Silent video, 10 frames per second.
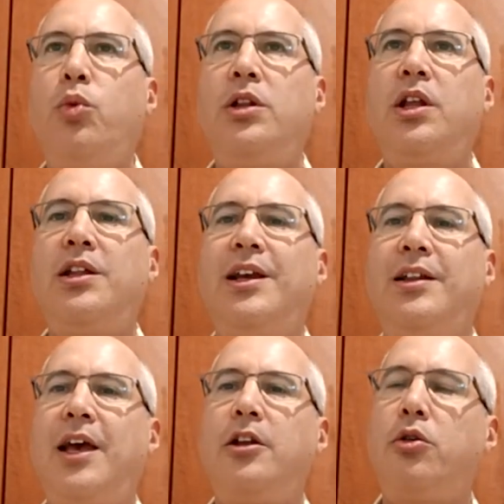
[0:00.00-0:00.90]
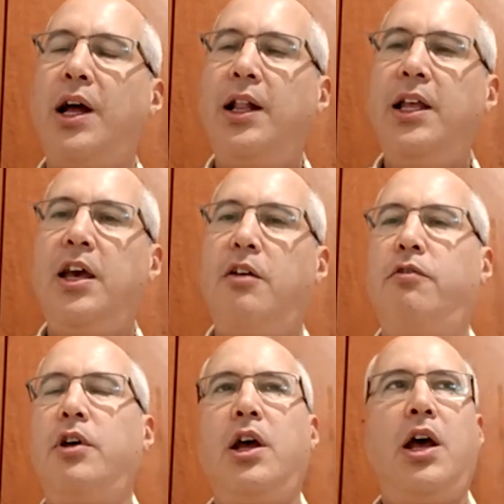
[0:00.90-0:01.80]
with the dictator Aliyev,
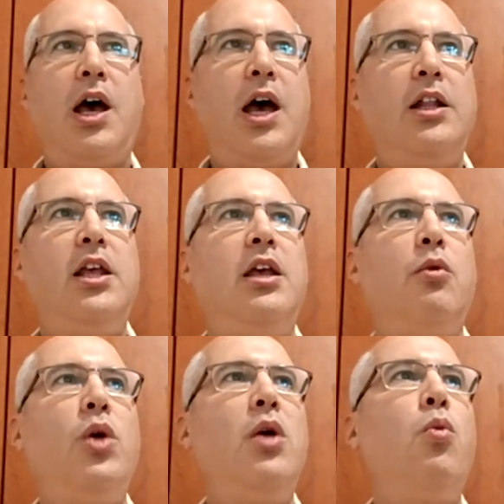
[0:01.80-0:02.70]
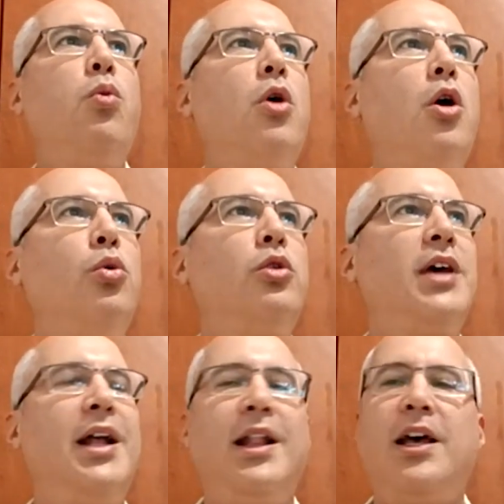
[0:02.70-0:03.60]
and we wrote
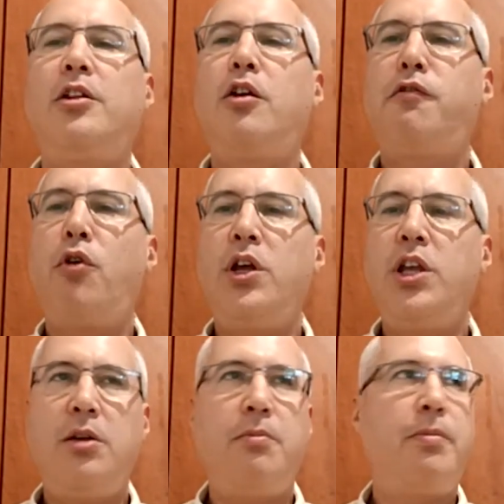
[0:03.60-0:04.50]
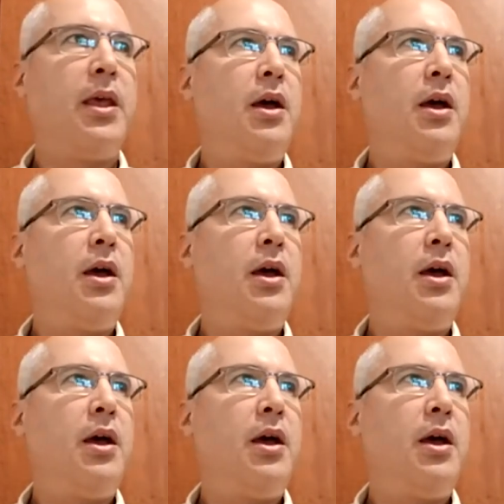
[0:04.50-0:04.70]
a letter for him.